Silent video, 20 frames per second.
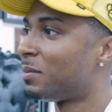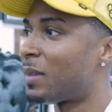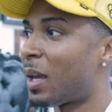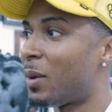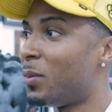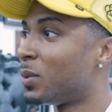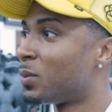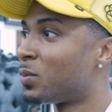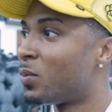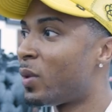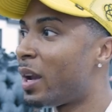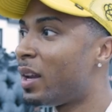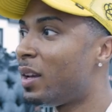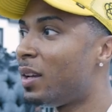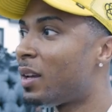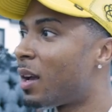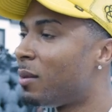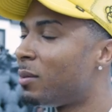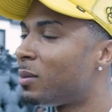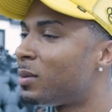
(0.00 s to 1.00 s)
They was ready.
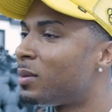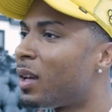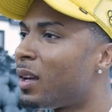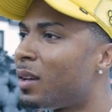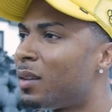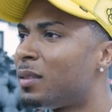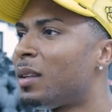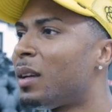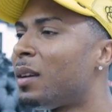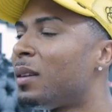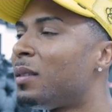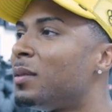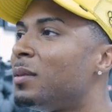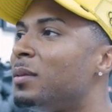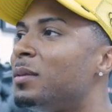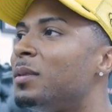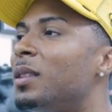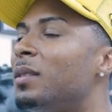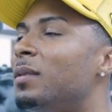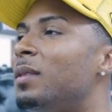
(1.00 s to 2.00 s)
I was like, now
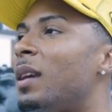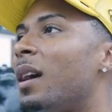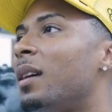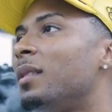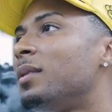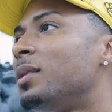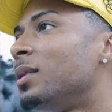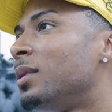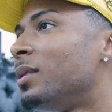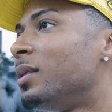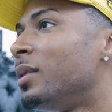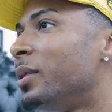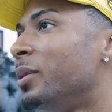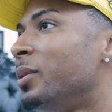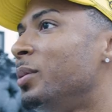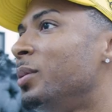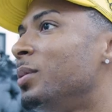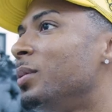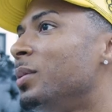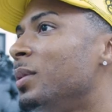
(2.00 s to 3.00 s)
if y'all just knew,
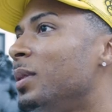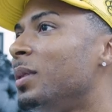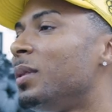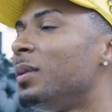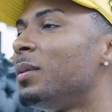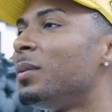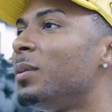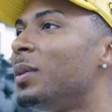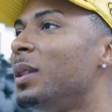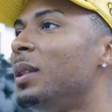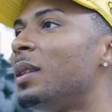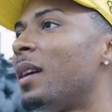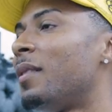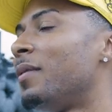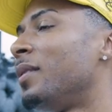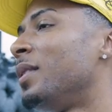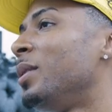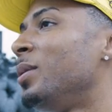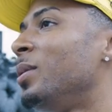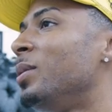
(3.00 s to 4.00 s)
we not
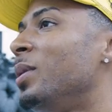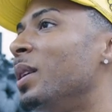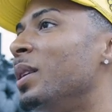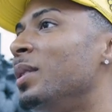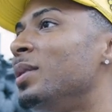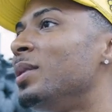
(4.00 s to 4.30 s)
finna do nothing.